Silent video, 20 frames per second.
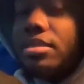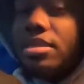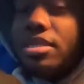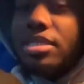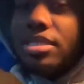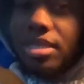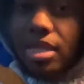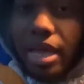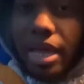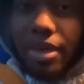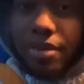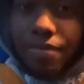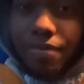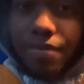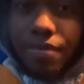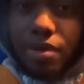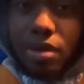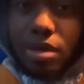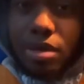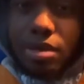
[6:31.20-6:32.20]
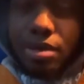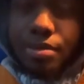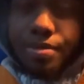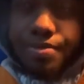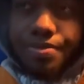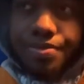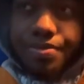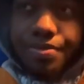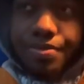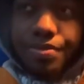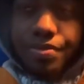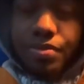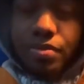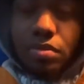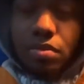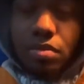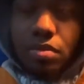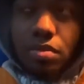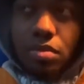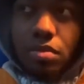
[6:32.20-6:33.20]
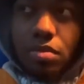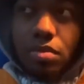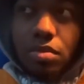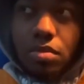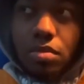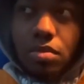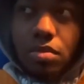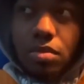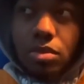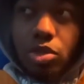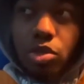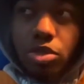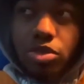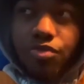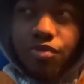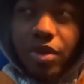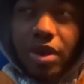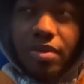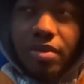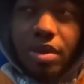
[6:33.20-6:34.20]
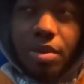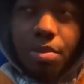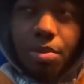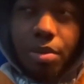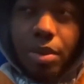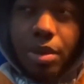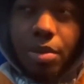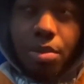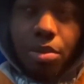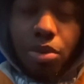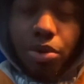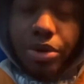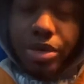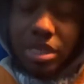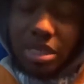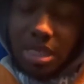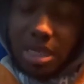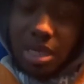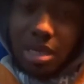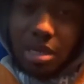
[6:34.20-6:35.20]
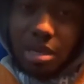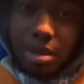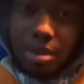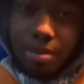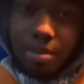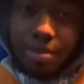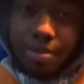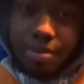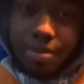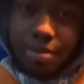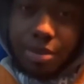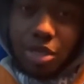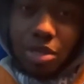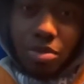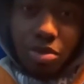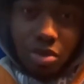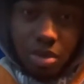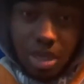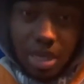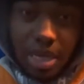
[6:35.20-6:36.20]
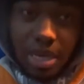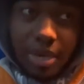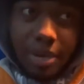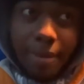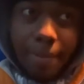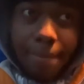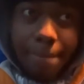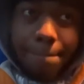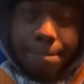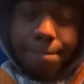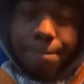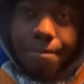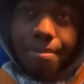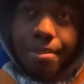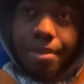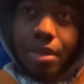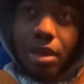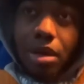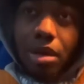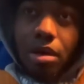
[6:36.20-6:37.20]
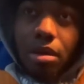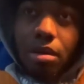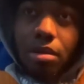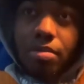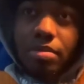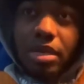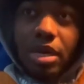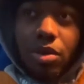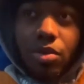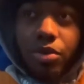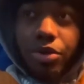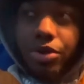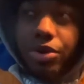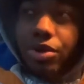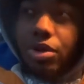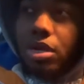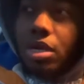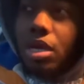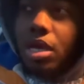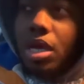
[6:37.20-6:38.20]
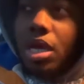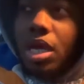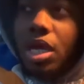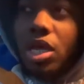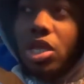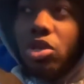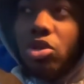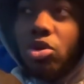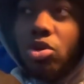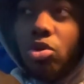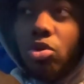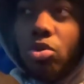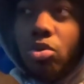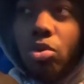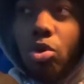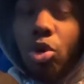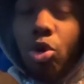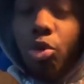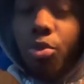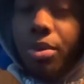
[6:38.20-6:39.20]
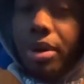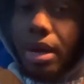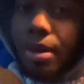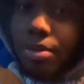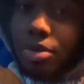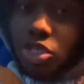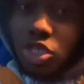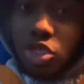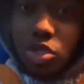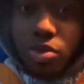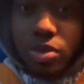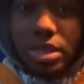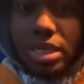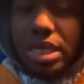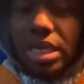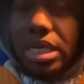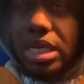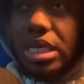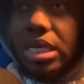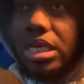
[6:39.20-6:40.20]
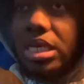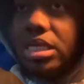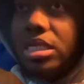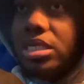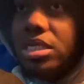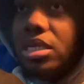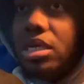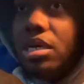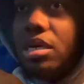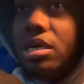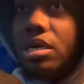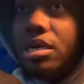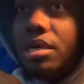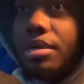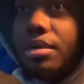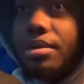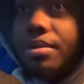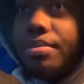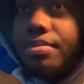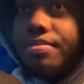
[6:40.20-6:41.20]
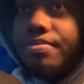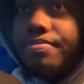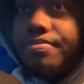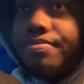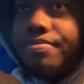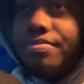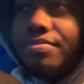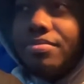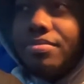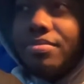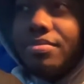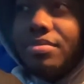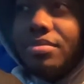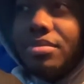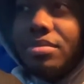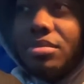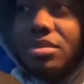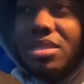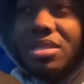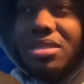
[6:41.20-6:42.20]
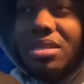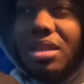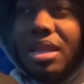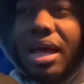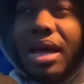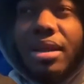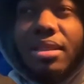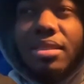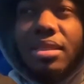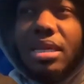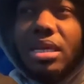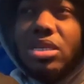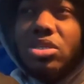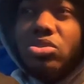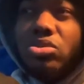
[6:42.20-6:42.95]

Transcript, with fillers: It's life. Um, so it's very important to um, communicate, um, network, you know, open opportunities, um, just a lot of things.